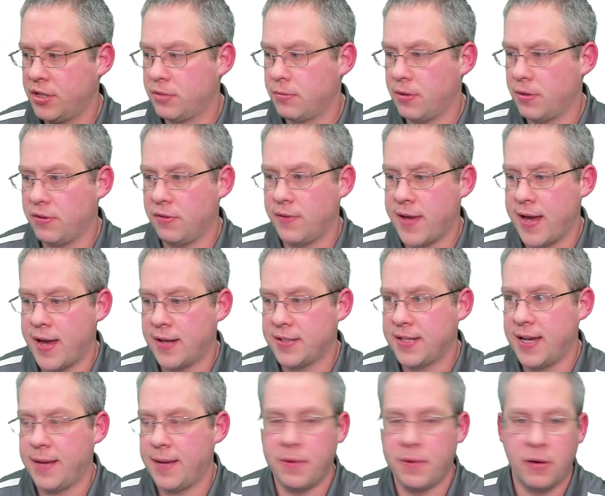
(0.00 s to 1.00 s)
went through that
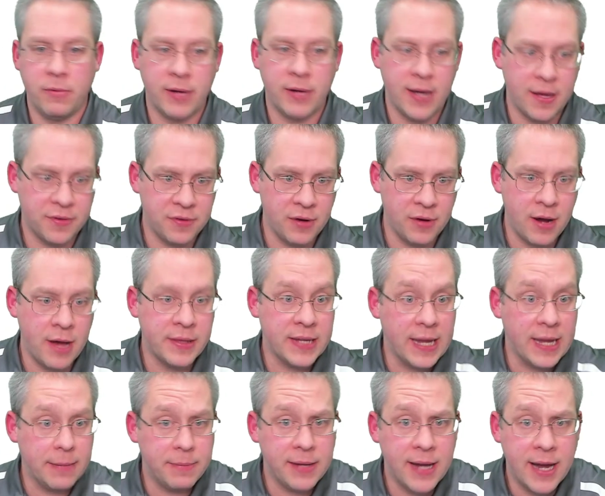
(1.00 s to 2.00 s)
example. We got through how the
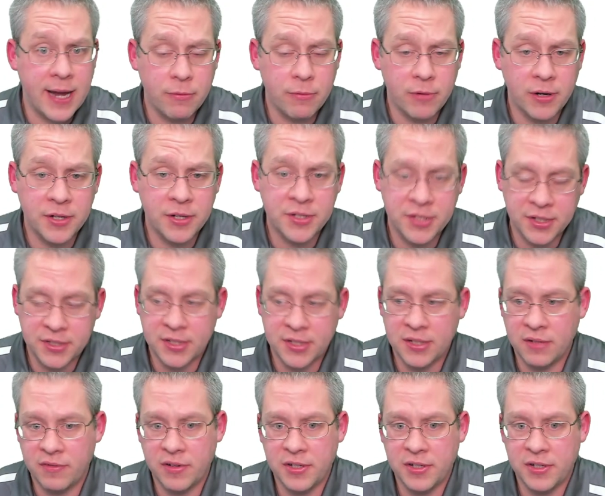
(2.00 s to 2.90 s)
API works just in a very